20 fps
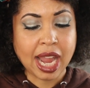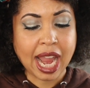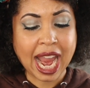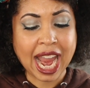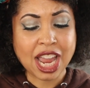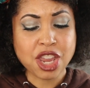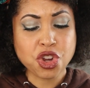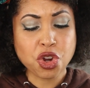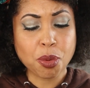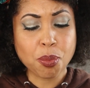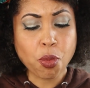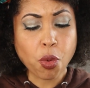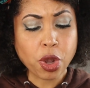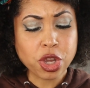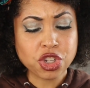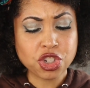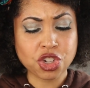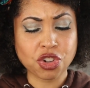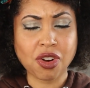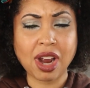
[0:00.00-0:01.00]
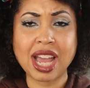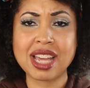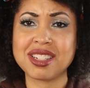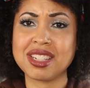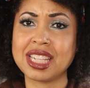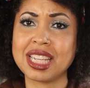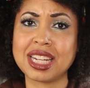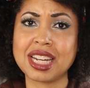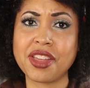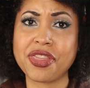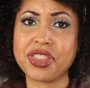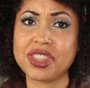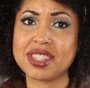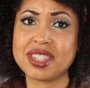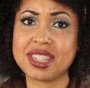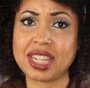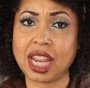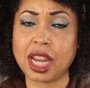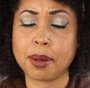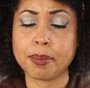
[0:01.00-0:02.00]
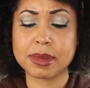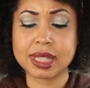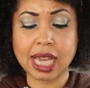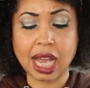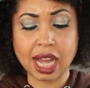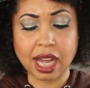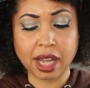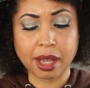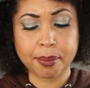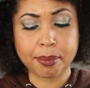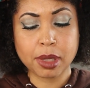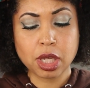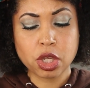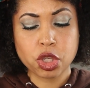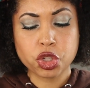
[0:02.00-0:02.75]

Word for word: and you're moisturizing it at the same time.